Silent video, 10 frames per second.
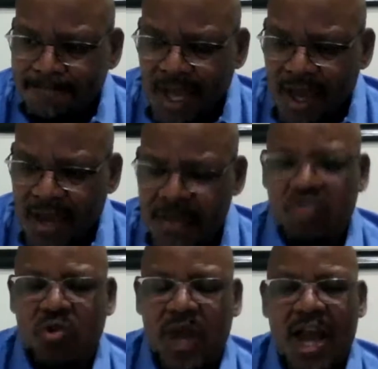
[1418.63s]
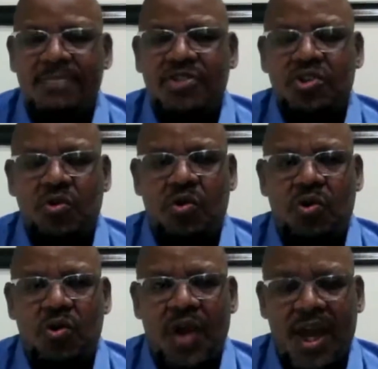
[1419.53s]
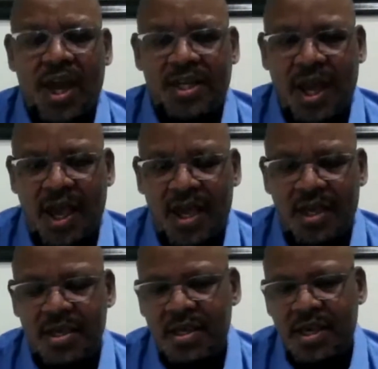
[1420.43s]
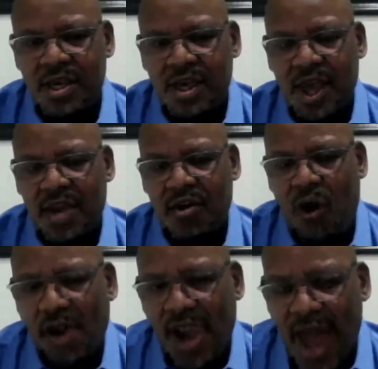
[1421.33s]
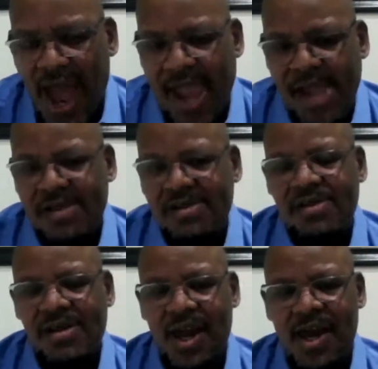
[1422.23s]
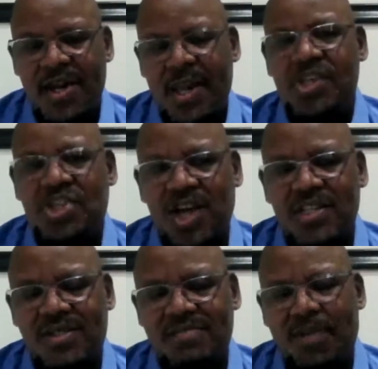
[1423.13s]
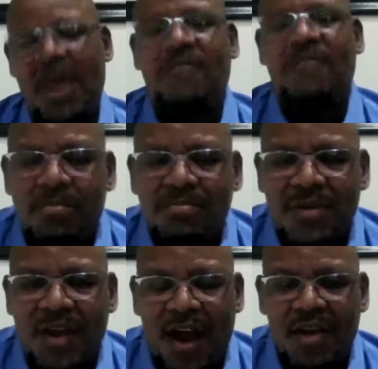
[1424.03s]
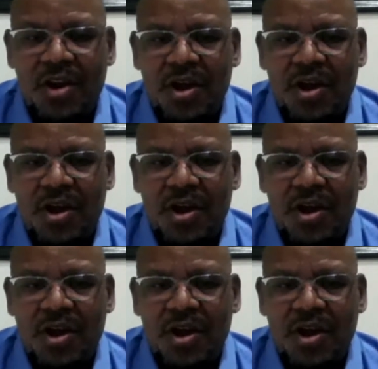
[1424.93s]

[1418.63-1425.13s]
that we helped who had an online religious platform. And